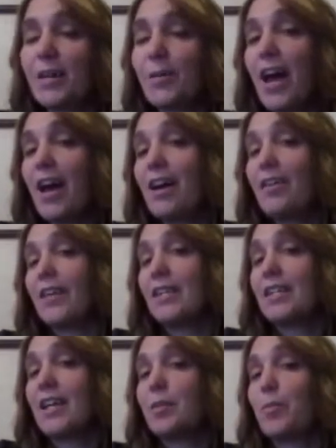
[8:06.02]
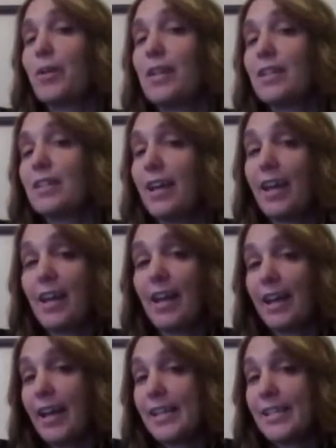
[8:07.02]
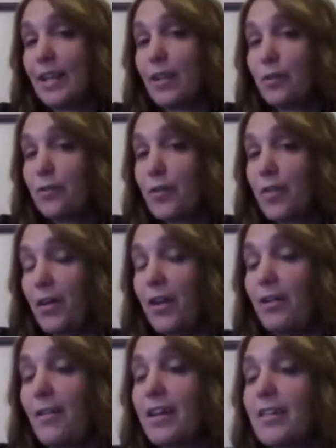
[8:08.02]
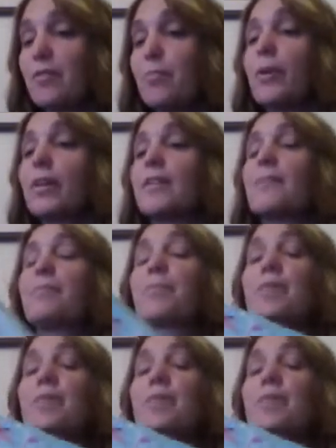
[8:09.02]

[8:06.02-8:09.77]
that we have is Usborne is, again, like I said, known for their interactive books.